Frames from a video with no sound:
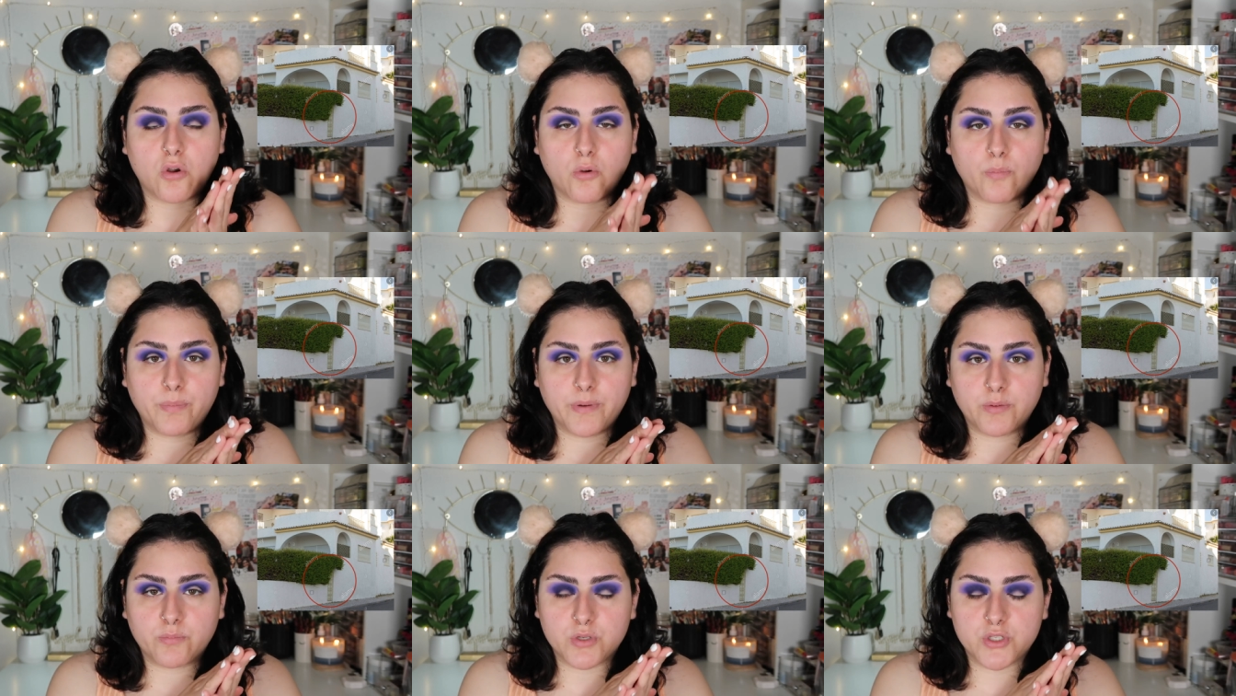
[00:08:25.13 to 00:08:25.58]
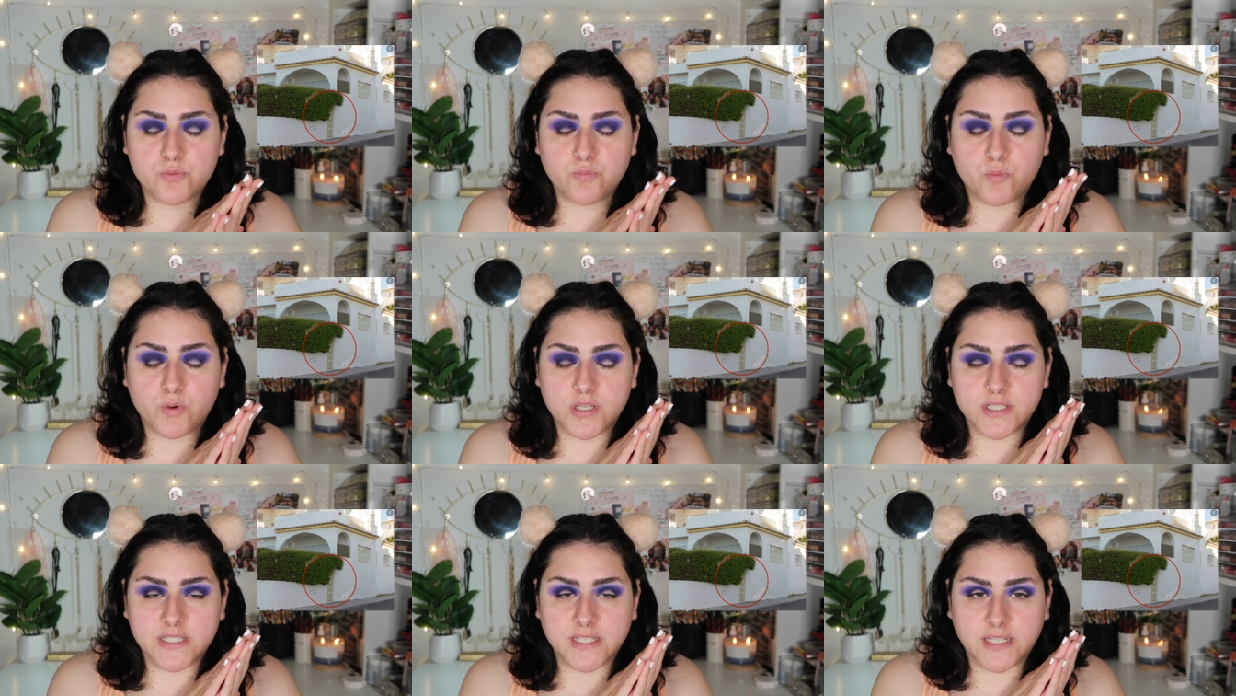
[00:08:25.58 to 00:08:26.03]
open which
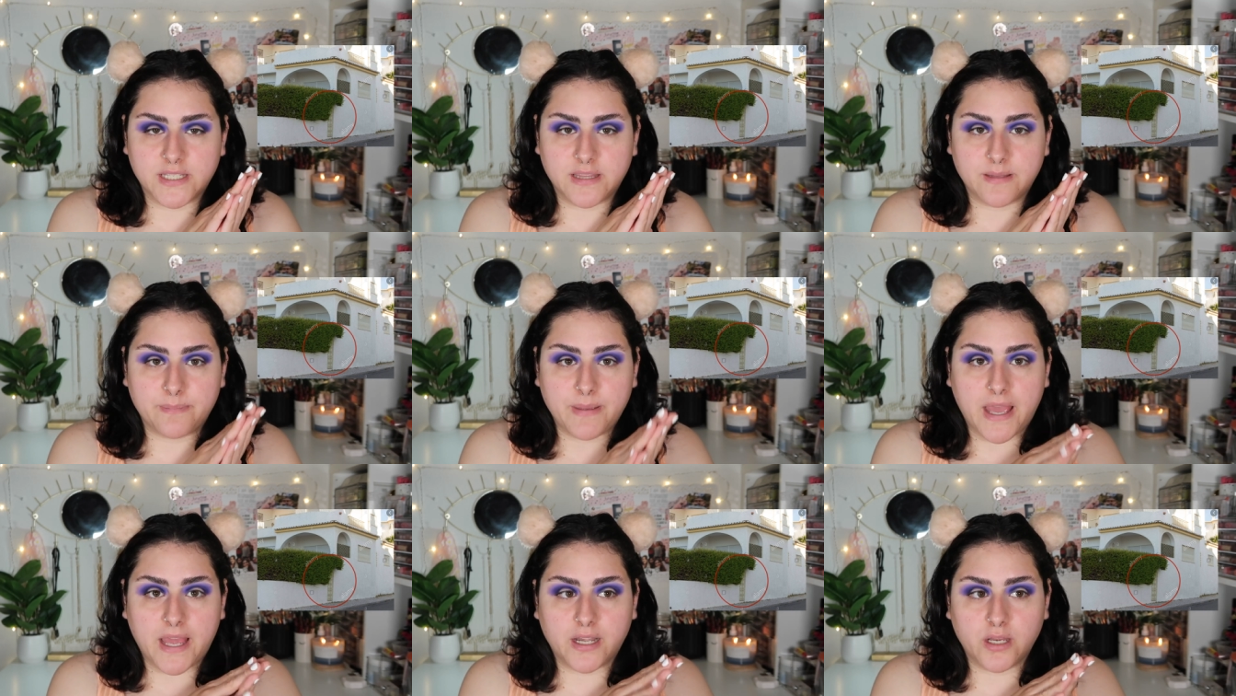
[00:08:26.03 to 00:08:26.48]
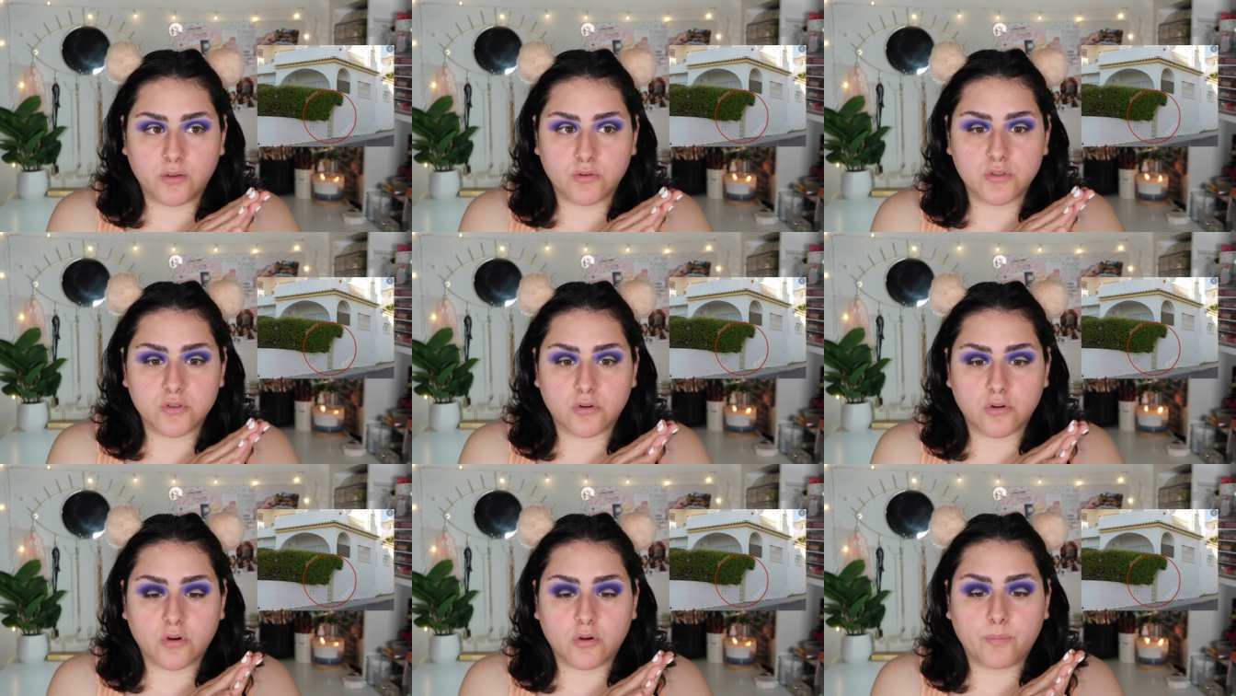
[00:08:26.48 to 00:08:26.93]
was like the patio
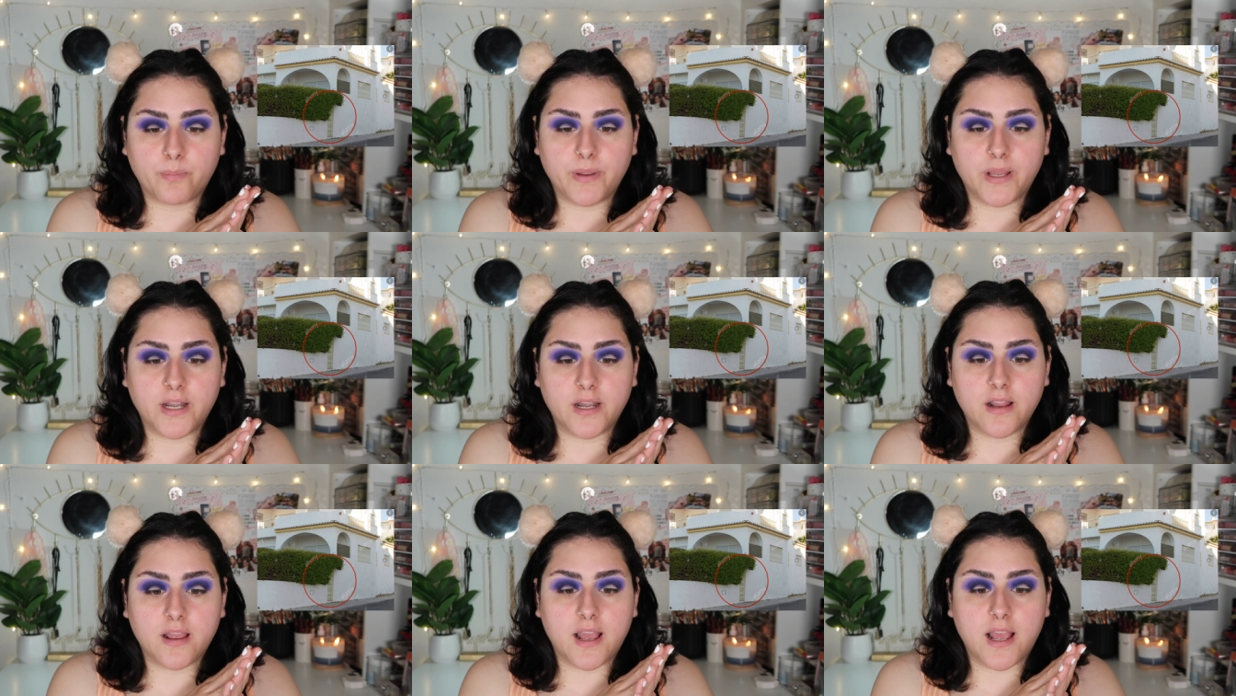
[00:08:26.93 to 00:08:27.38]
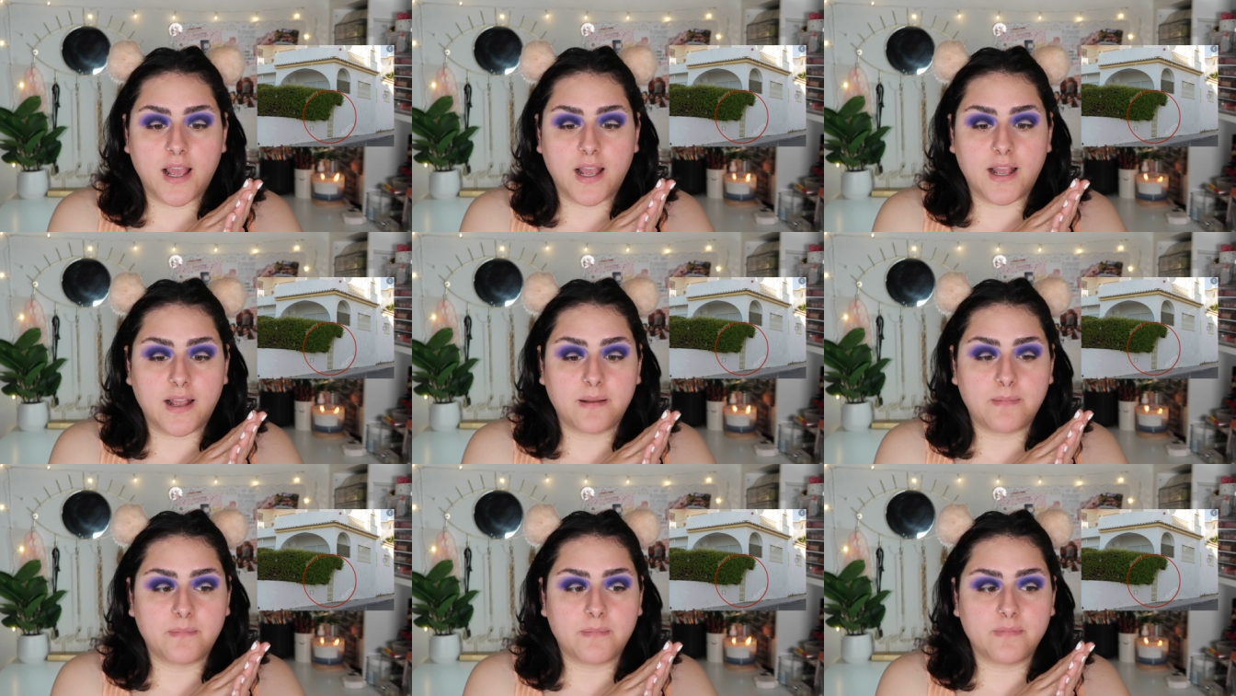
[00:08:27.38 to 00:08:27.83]
door open
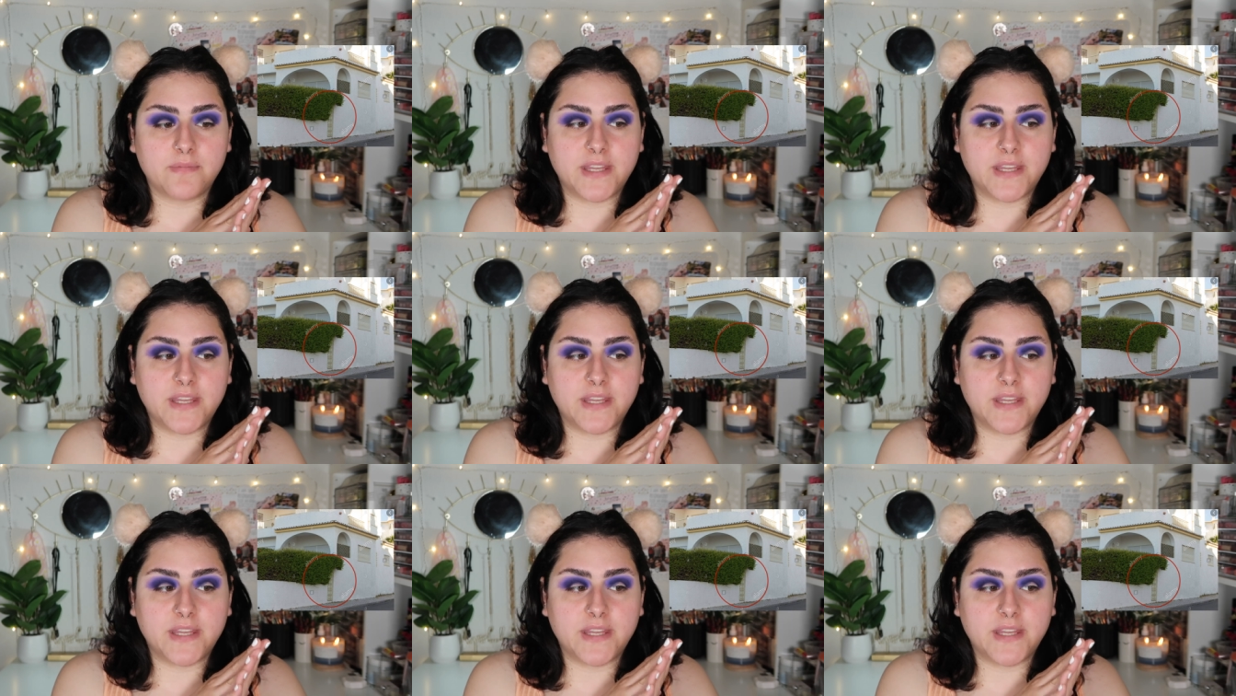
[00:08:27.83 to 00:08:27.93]
um,